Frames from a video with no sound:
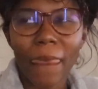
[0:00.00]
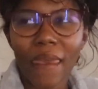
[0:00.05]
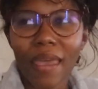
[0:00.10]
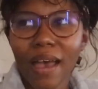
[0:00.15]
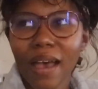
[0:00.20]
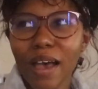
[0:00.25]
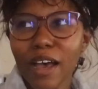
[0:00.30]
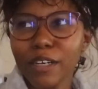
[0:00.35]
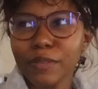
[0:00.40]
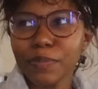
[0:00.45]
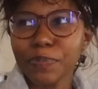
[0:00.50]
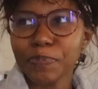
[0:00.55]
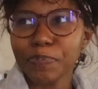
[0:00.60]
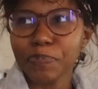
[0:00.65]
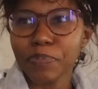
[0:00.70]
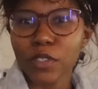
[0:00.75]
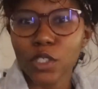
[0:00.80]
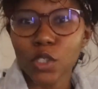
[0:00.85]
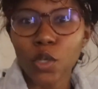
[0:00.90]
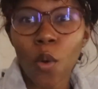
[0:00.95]

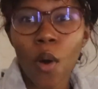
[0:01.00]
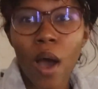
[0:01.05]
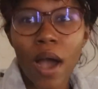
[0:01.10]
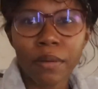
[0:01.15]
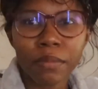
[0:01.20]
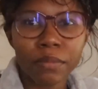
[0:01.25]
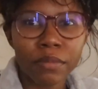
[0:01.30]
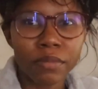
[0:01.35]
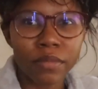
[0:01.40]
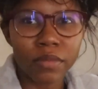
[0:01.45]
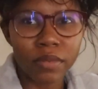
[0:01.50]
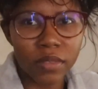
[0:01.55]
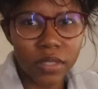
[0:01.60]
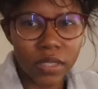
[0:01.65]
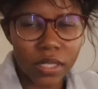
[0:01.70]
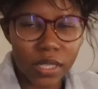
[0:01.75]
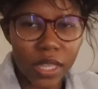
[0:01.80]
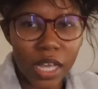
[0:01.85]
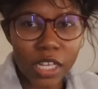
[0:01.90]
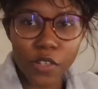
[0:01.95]
um, so i'm um,
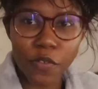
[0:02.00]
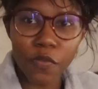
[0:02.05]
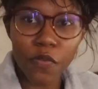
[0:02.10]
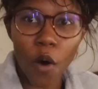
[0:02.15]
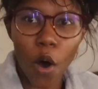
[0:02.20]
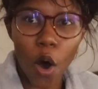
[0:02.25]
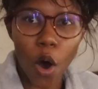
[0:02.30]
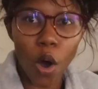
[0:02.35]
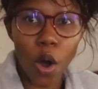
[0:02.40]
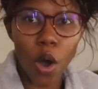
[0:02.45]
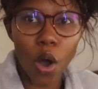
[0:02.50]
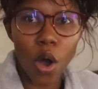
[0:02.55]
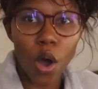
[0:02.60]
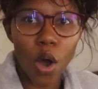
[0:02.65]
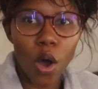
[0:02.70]
thus far